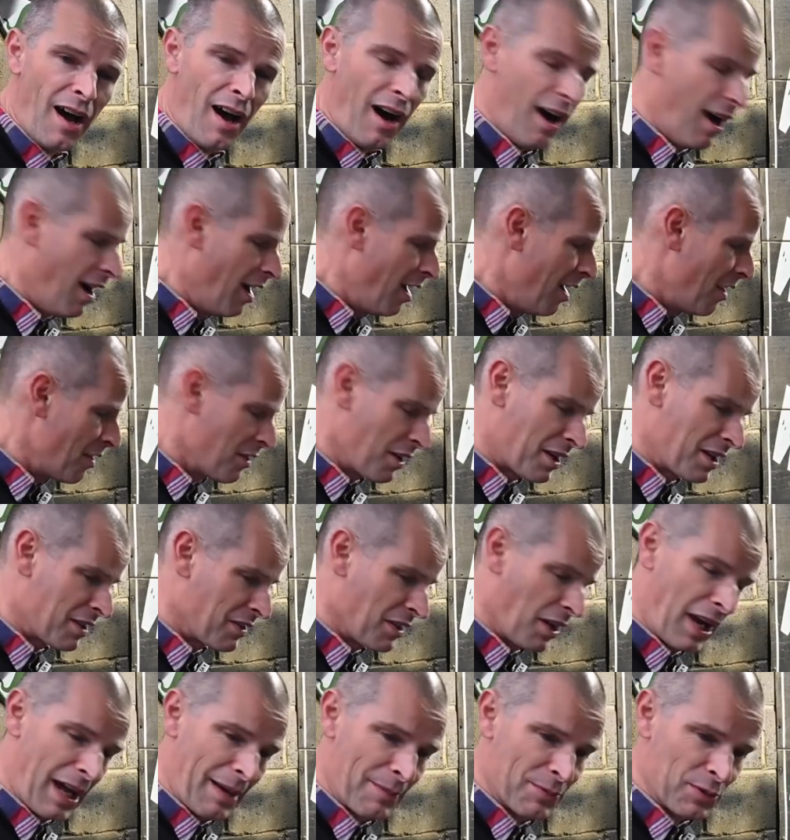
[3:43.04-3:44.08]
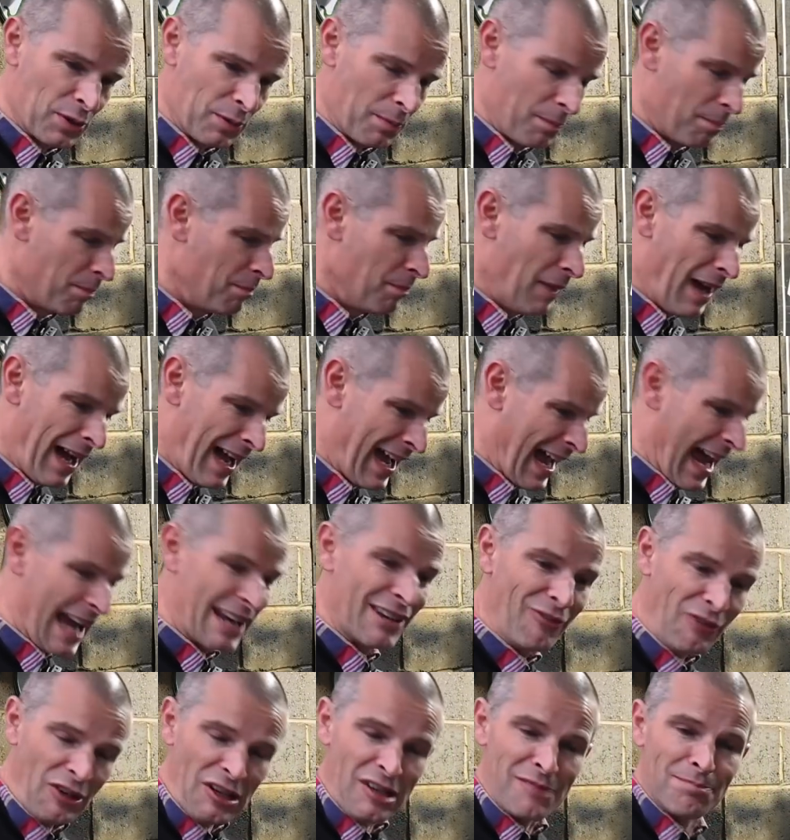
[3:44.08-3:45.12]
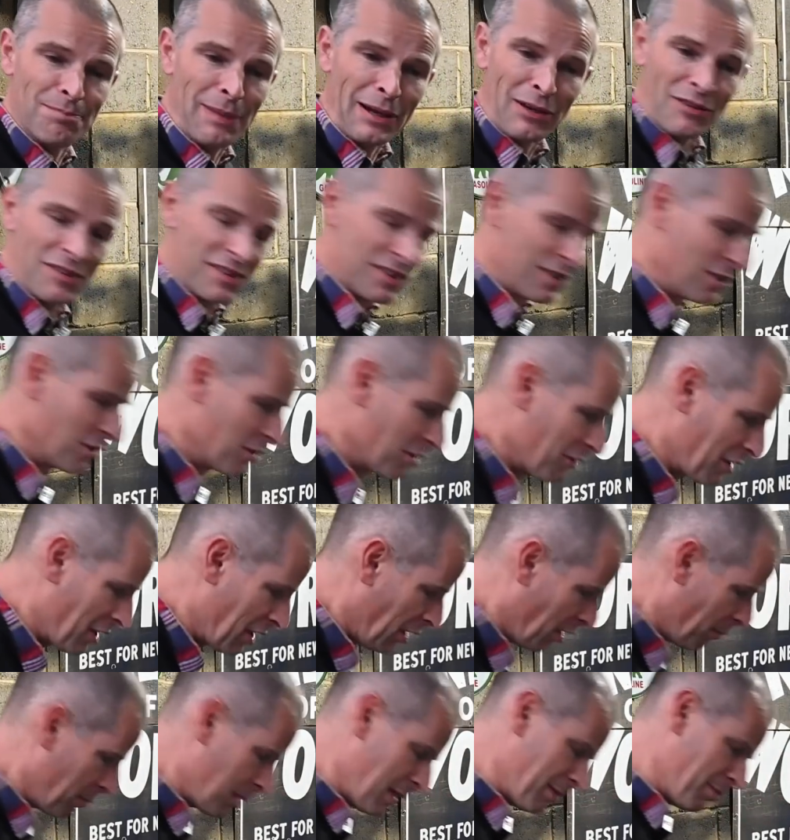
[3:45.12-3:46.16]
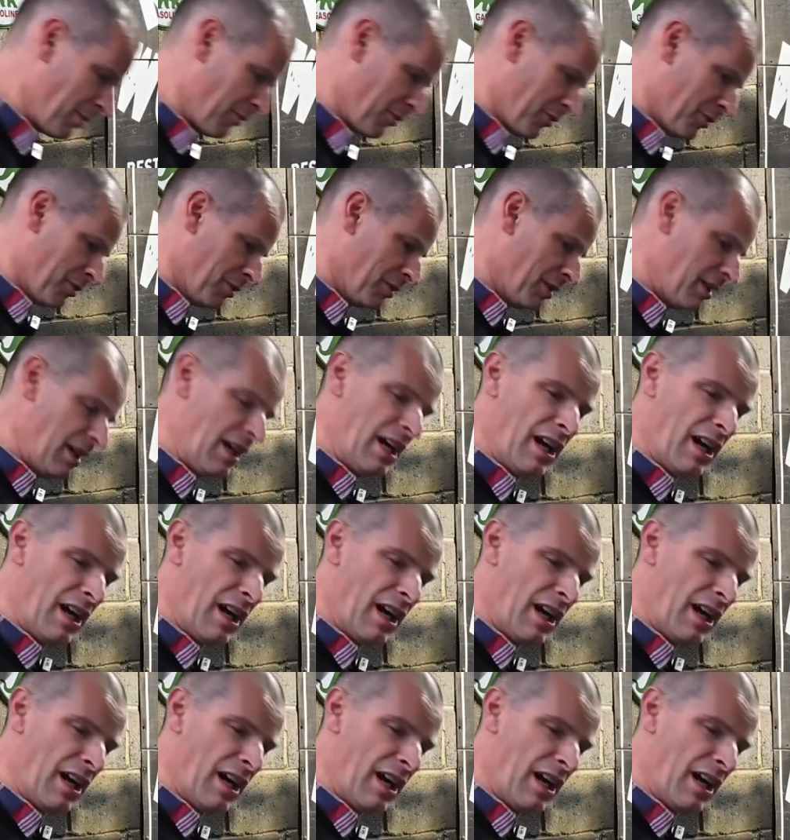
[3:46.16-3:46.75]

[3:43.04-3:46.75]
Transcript: Uh, the, the laptop hadn't finished bouncing on the carpet before